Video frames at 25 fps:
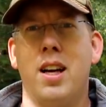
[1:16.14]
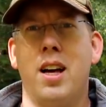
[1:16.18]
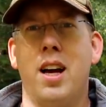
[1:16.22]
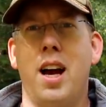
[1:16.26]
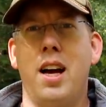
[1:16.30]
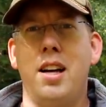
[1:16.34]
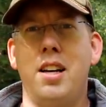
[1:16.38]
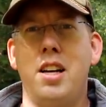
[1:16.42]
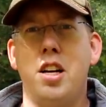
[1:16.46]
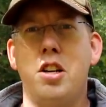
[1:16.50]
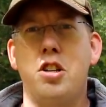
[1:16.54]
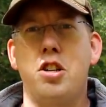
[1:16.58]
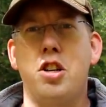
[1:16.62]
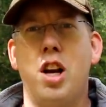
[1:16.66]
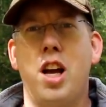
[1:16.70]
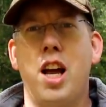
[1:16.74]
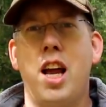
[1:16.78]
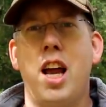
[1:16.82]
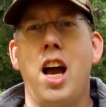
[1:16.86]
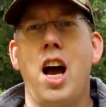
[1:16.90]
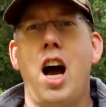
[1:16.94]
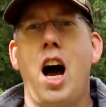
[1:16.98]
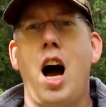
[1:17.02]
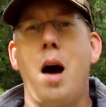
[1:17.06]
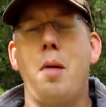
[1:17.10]

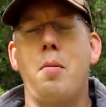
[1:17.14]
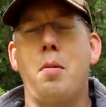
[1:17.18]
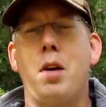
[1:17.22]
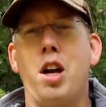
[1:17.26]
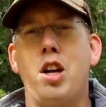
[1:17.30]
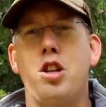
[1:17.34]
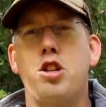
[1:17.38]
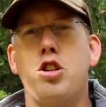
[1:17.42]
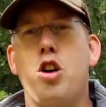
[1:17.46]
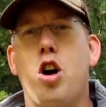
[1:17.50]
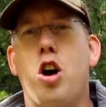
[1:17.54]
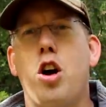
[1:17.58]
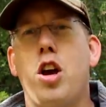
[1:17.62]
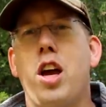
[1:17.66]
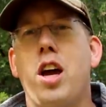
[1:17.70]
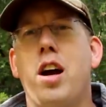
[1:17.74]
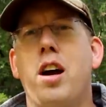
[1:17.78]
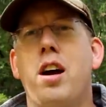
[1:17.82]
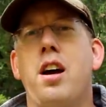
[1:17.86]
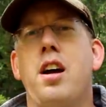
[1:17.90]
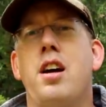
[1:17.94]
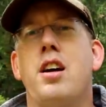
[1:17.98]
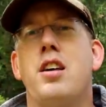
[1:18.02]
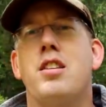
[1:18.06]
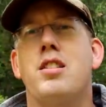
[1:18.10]
Additionally, I'm gonna show you
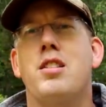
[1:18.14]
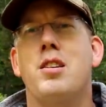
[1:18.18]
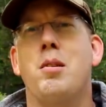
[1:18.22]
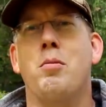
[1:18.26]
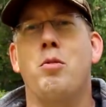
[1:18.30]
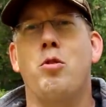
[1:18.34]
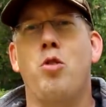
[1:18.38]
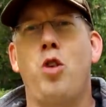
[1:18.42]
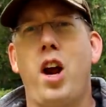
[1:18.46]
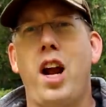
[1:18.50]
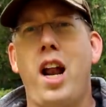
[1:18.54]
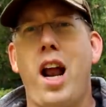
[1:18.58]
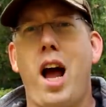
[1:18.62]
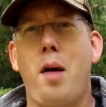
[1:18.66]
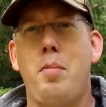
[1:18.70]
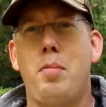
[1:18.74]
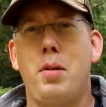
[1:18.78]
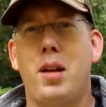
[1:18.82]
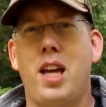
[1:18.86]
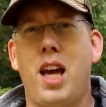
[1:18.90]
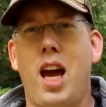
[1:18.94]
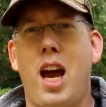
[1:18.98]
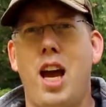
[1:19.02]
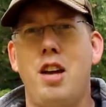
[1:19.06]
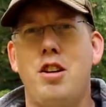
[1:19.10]
some great
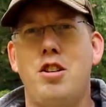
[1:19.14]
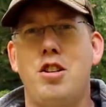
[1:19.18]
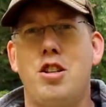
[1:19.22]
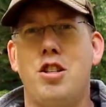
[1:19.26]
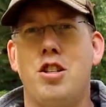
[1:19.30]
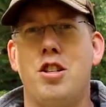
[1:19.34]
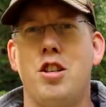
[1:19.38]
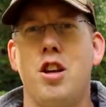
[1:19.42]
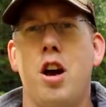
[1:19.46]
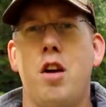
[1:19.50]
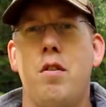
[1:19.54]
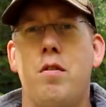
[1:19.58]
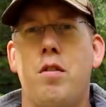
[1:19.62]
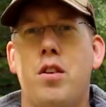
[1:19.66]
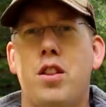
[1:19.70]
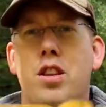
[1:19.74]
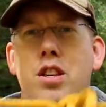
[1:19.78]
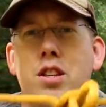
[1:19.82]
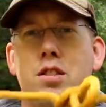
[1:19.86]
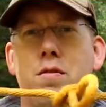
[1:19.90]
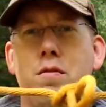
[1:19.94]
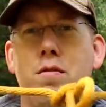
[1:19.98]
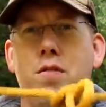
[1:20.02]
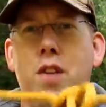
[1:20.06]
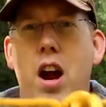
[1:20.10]
applications for
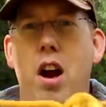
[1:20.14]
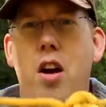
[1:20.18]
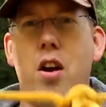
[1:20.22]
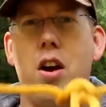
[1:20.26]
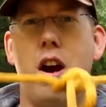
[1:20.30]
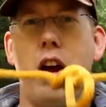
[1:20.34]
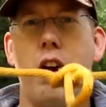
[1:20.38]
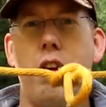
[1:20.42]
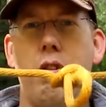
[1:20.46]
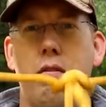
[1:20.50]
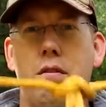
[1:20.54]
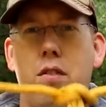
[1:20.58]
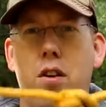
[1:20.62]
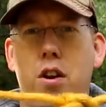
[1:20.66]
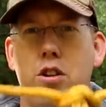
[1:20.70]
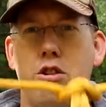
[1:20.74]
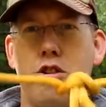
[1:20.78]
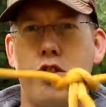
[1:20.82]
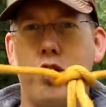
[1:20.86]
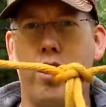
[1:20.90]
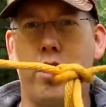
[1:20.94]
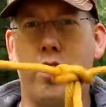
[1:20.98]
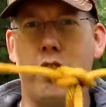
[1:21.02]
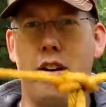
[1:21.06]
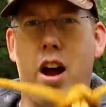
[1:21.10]
this very
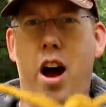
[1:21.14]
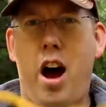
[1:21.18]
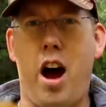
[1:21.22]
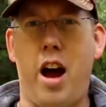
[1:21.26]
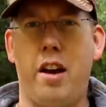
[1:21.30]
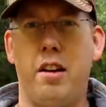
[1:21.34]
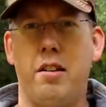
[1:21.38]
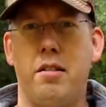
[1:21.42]
versatile knot.